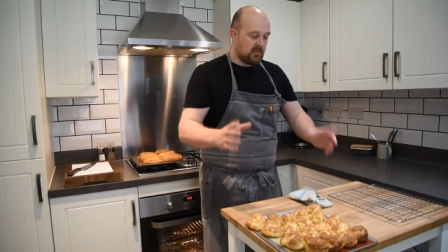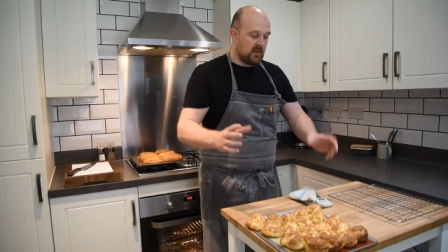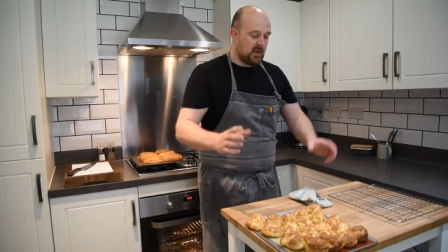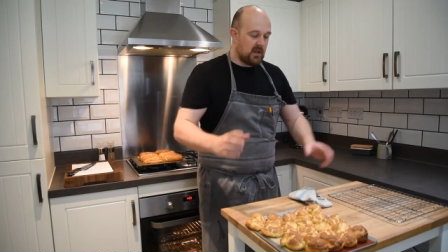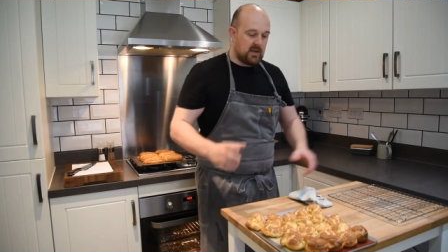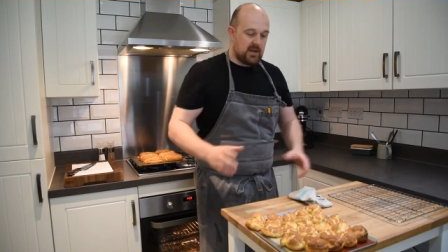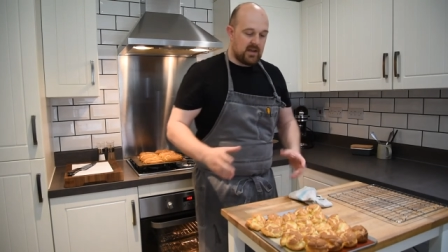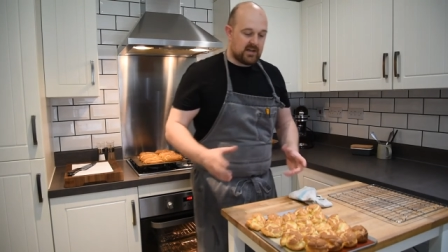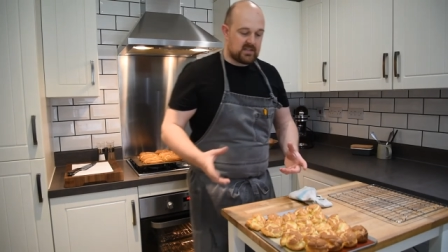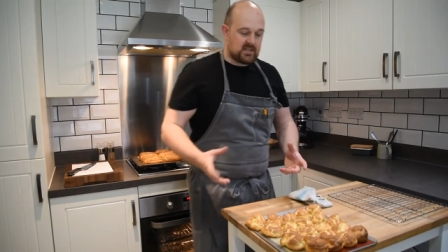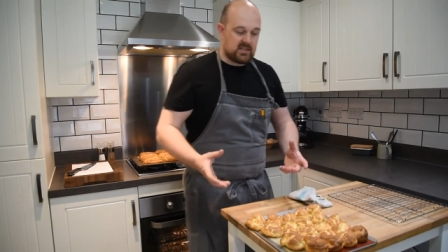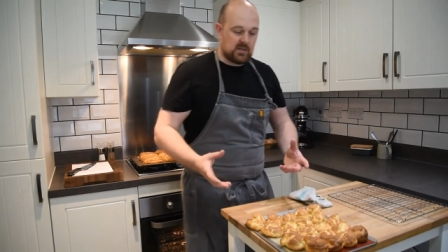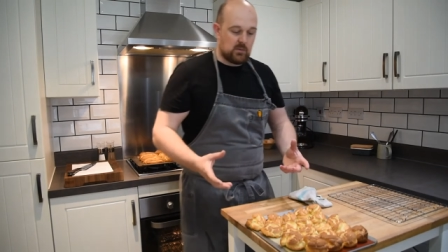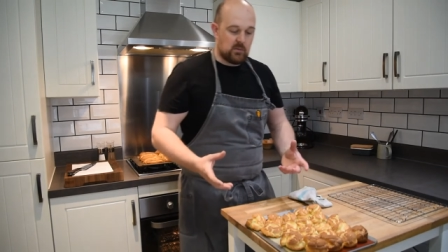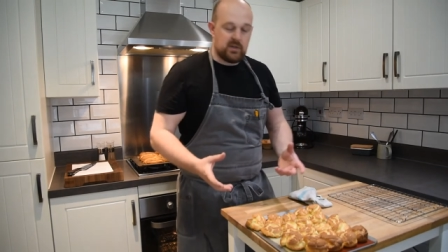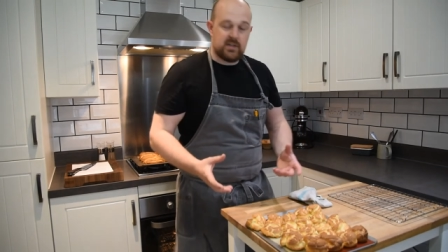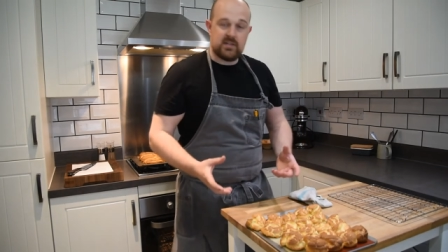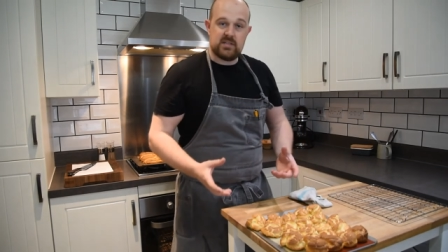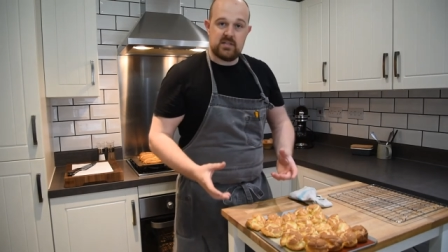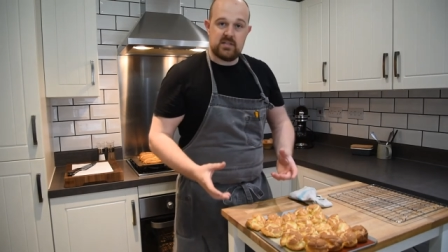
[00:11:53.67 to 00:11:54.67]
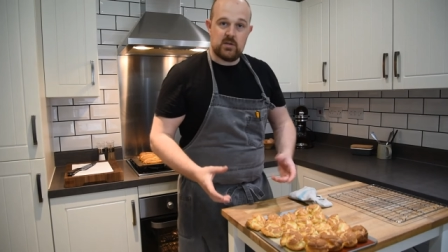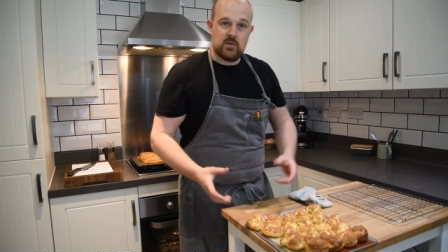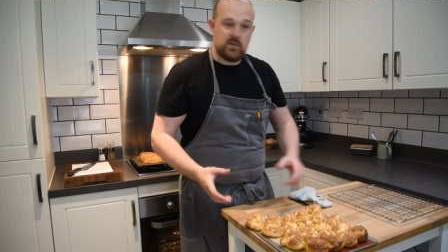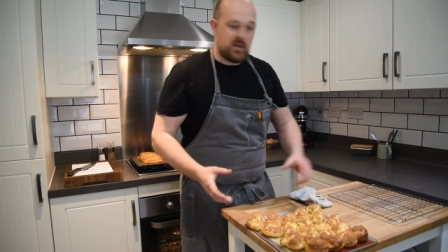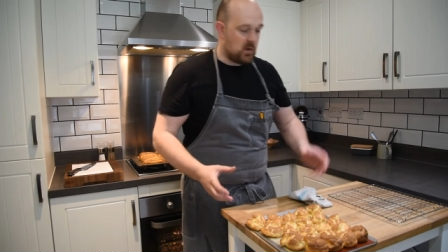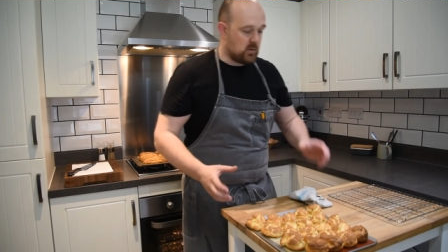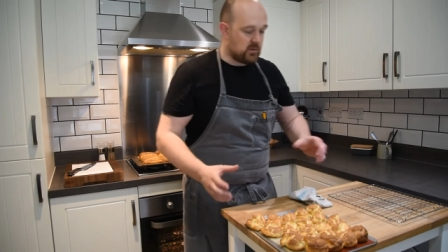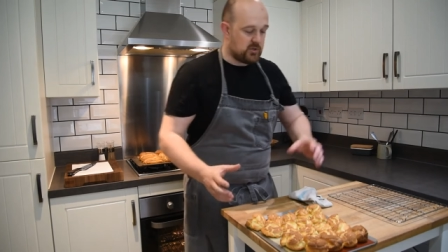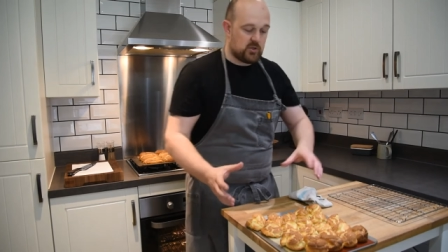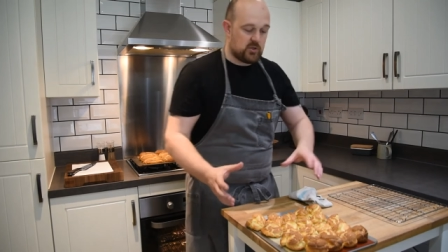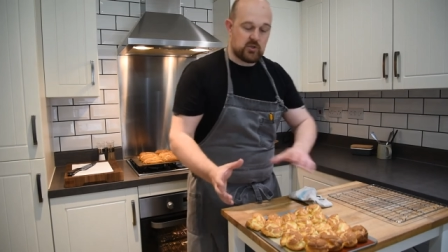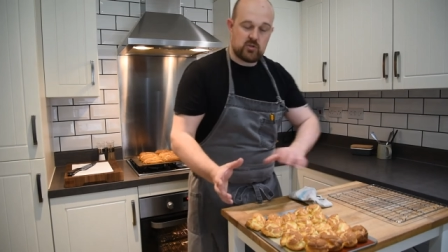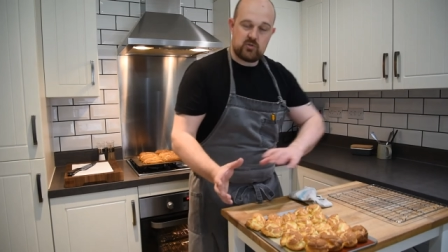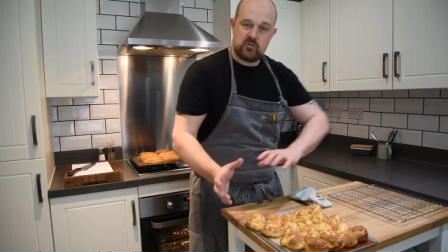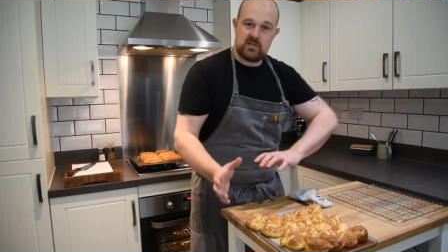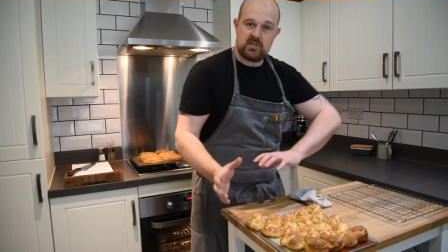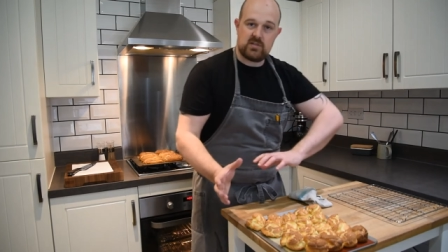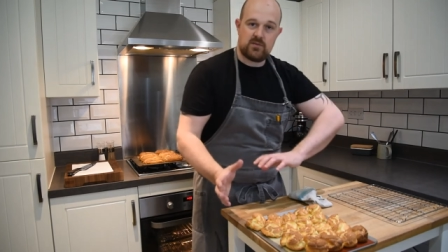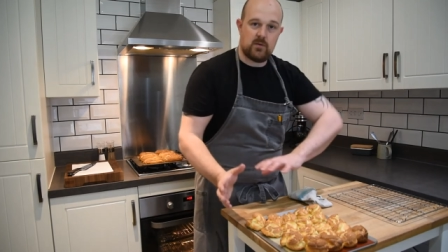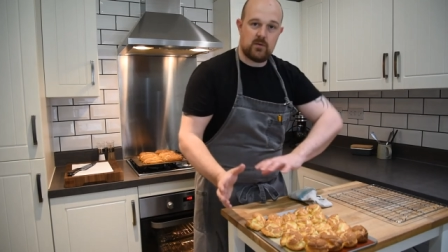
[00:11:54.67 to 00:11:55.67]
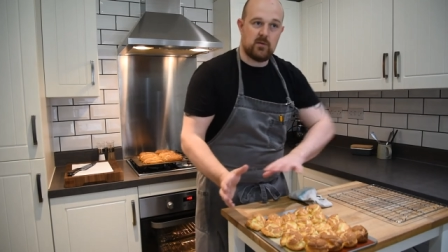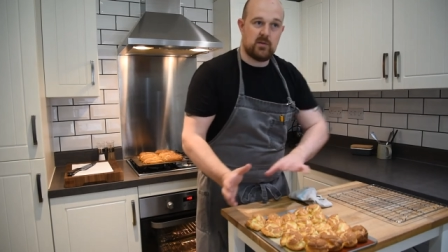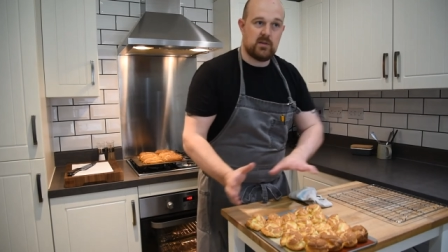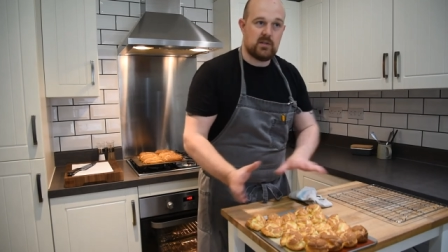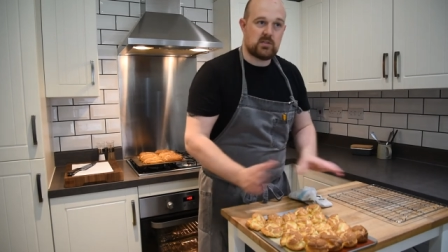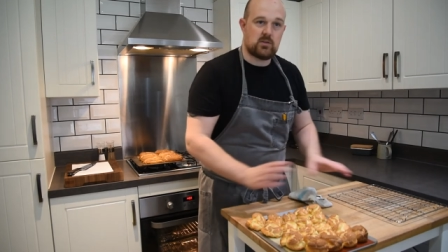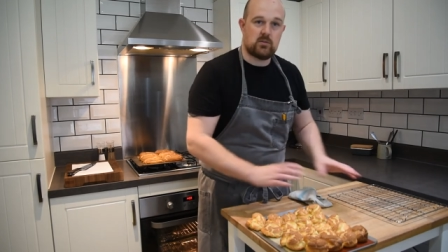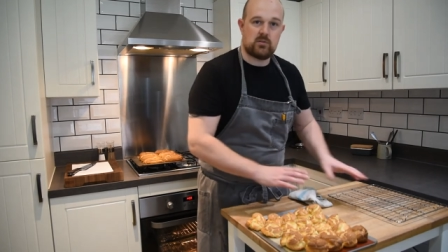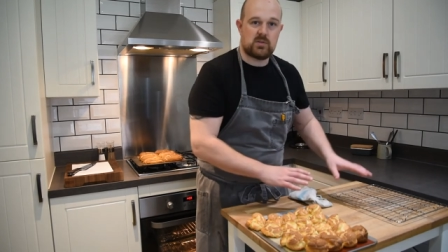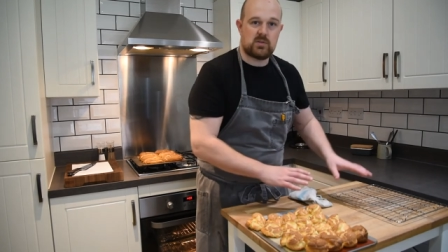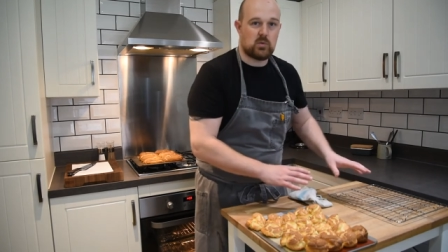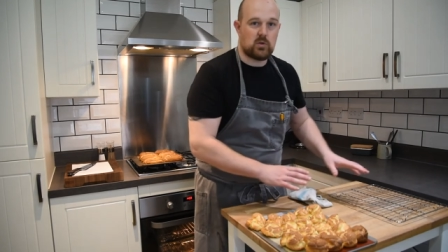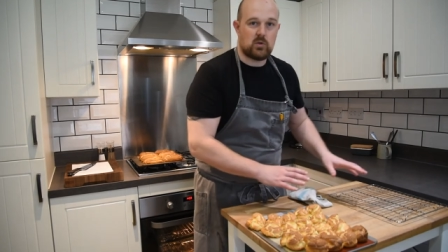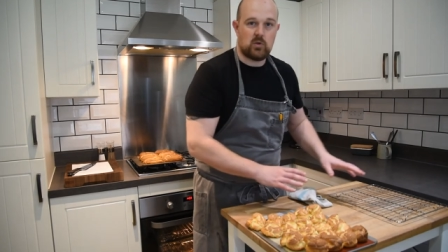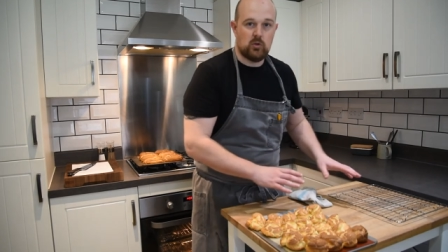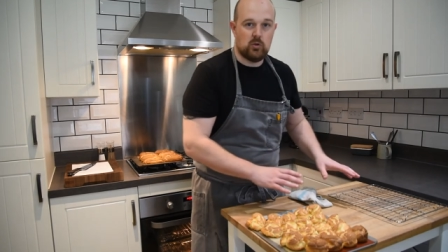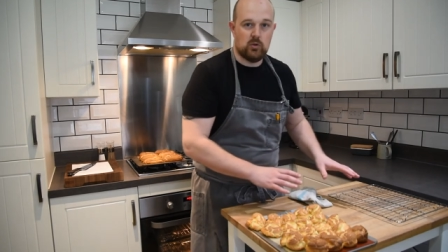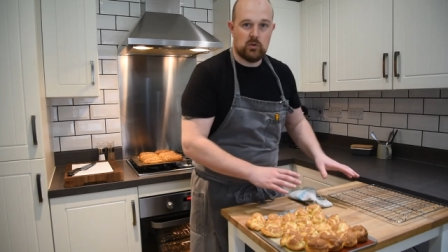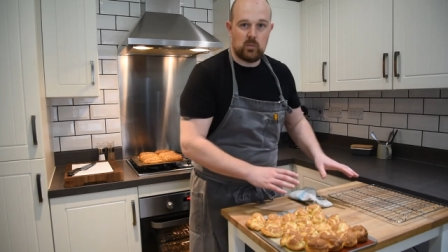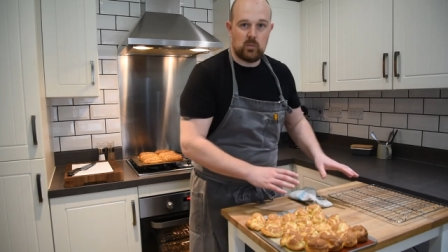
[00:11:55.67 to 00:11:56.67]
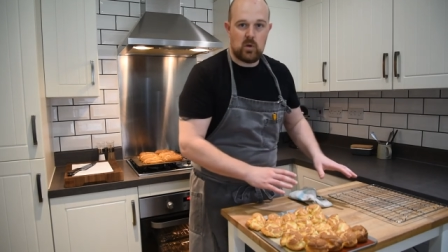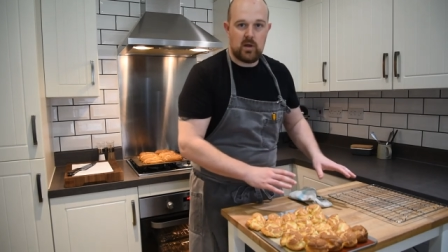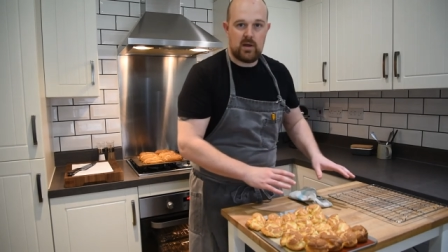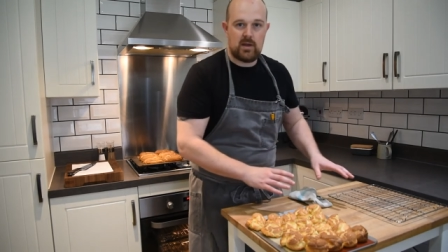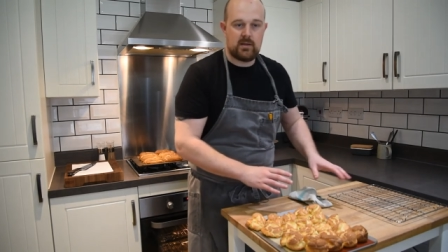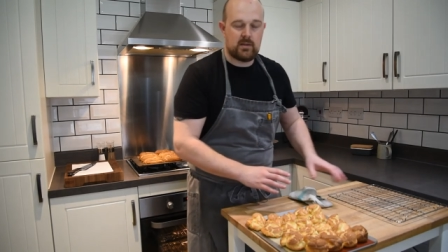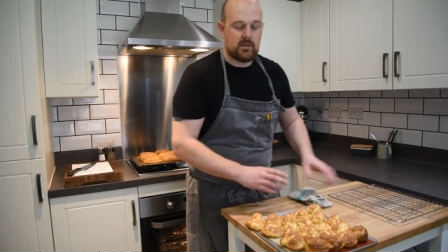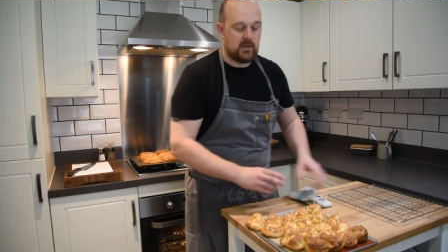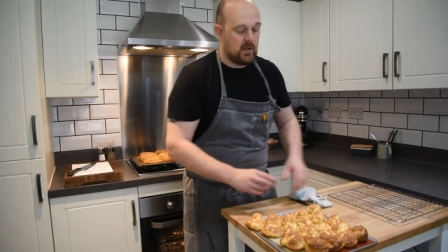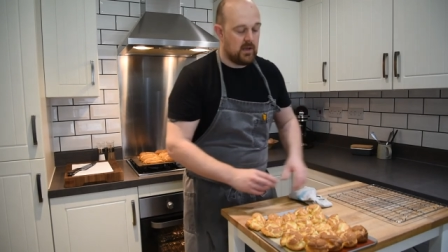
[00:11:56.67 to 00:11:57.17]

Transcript: Next thing we need to do now is just transfer these onto a cooling wire.